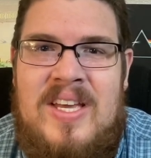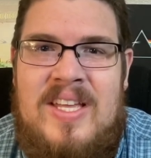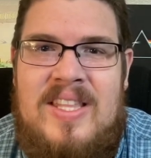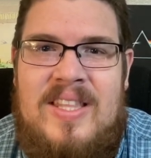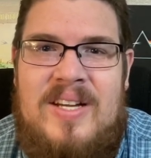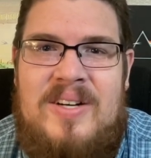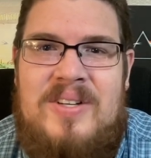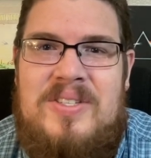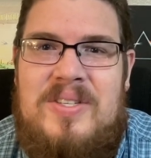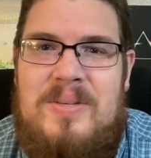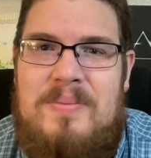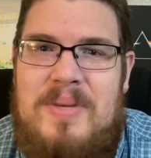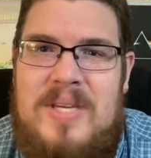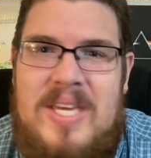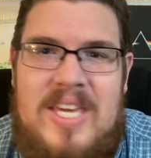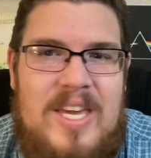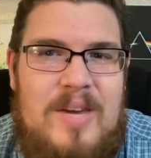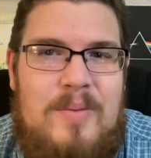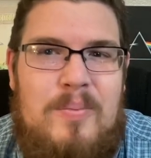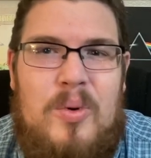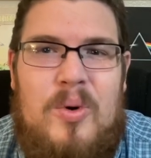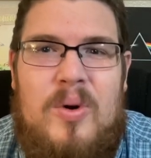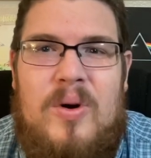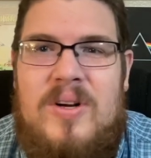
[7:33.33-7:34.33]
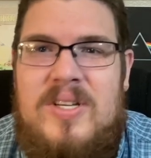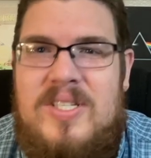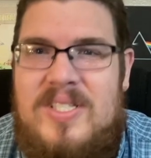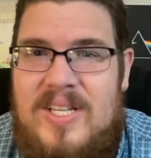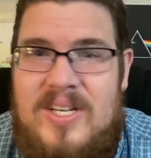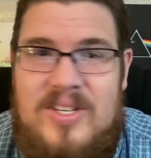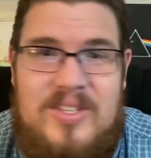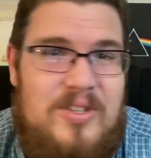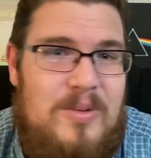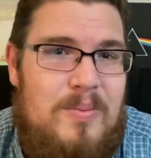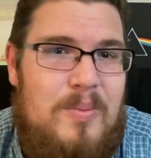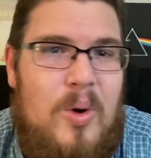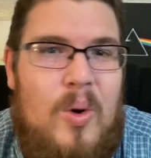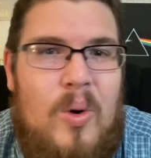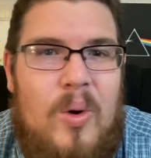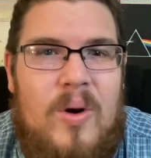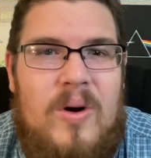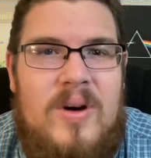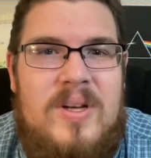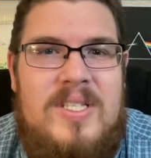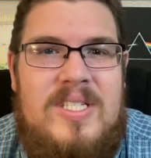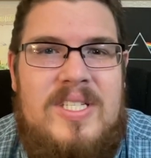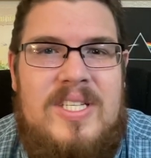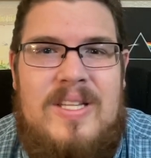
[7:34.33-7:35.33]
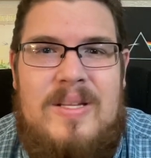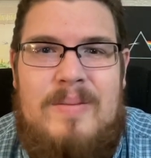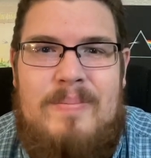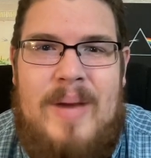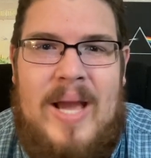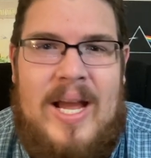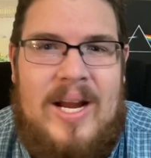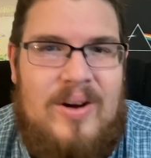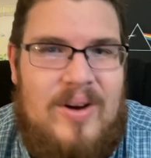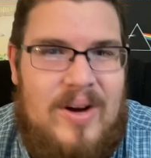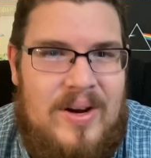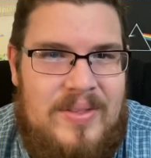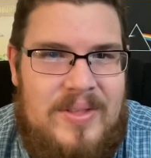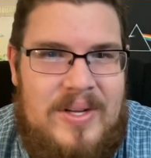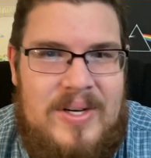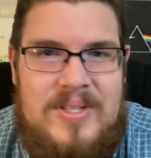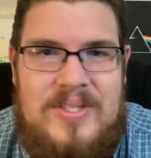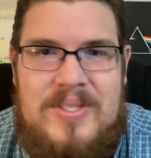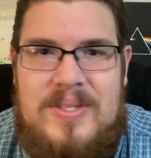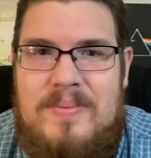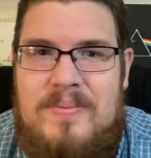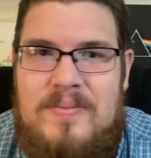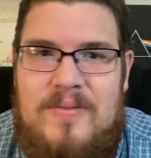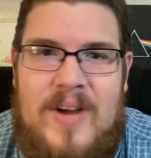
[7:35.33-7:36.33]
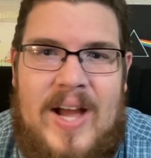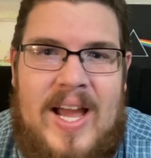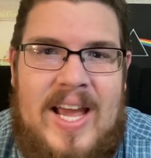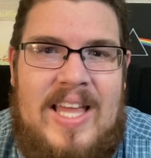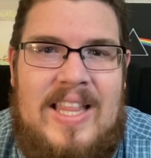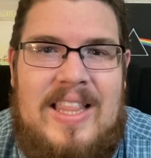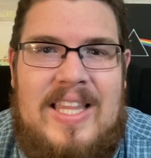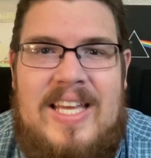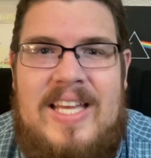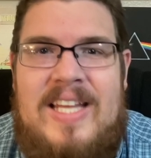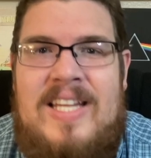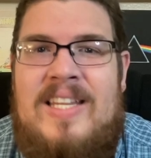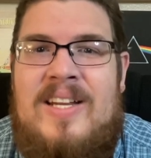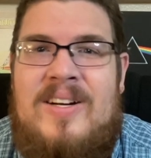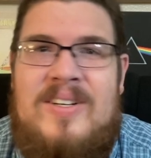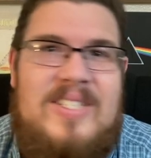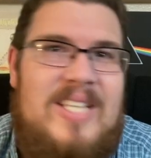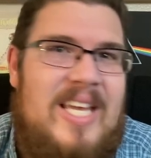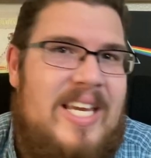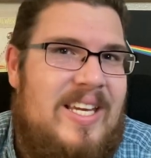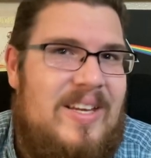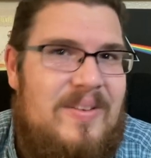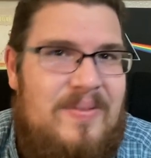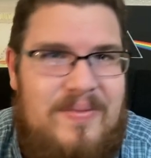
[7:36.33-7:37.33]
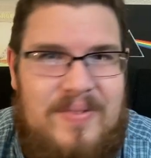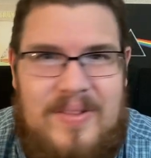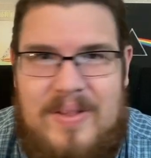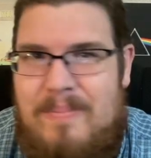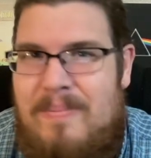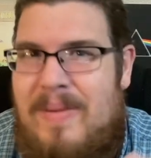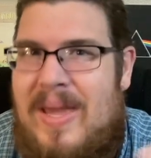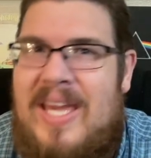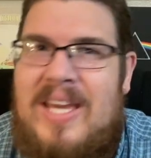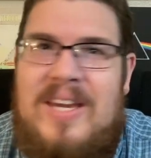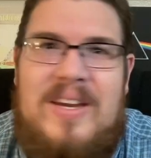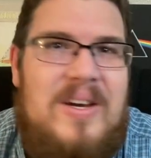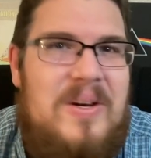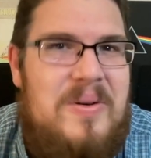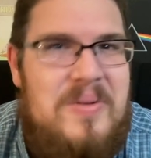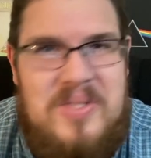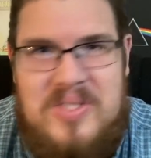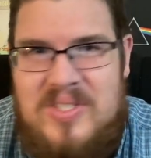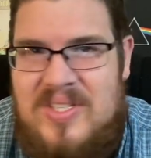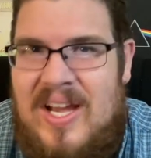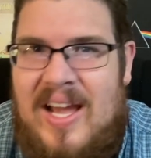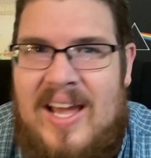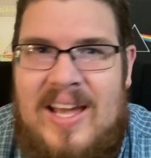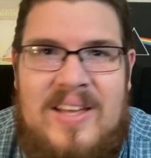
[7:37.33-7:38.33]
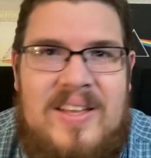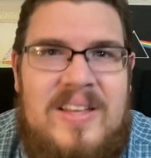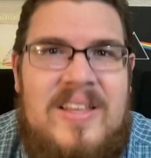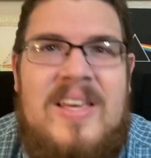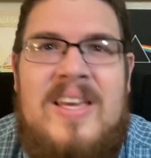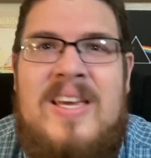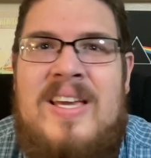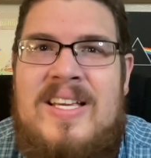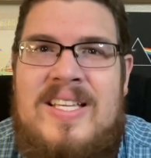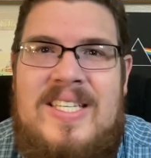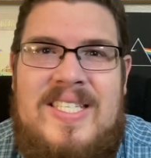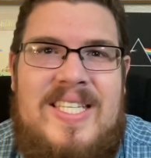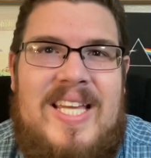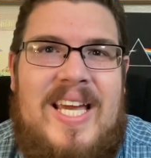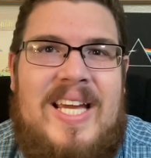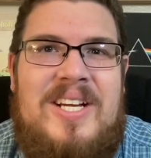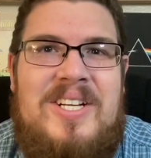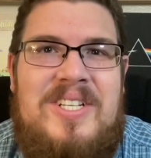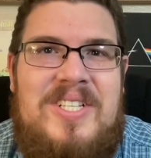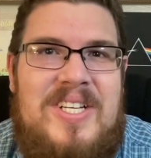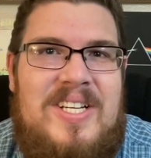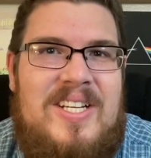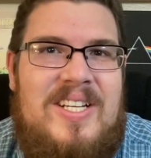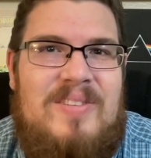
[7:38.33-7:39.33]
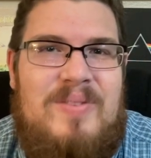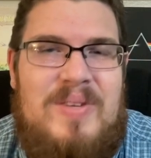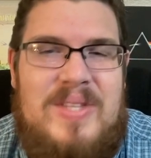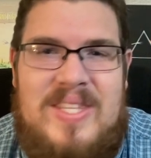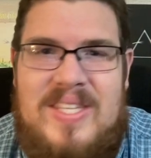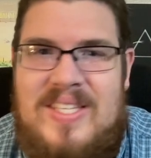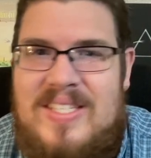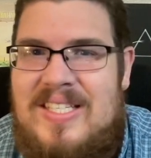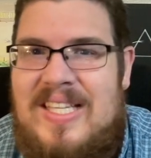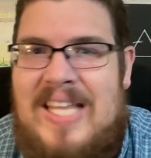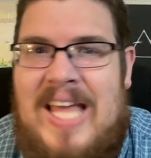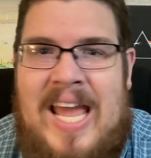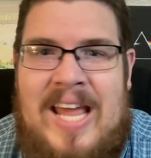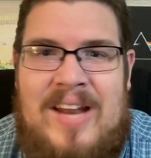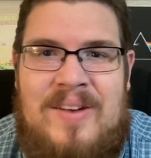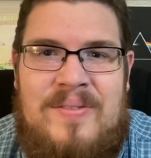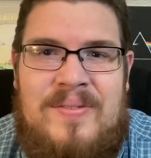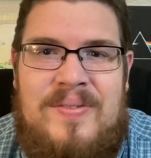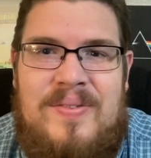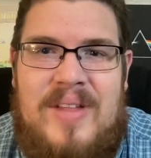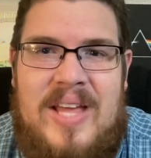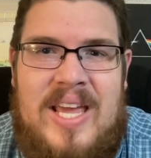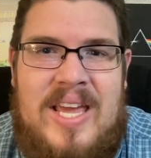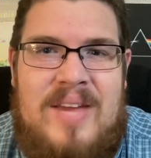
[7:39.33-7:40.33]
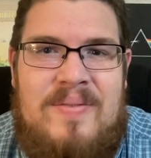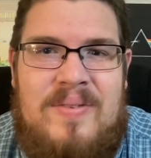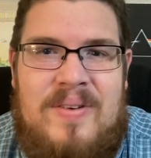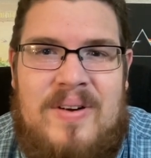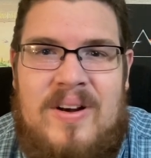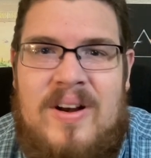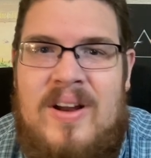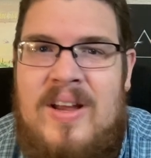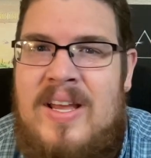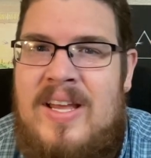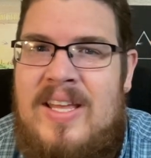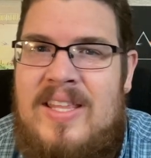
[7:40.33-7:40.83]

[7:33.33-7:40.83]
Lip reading: There's some keyboards, there's some horns in the background, there's some violin, there's like a flamenco style section with this Latin flavor.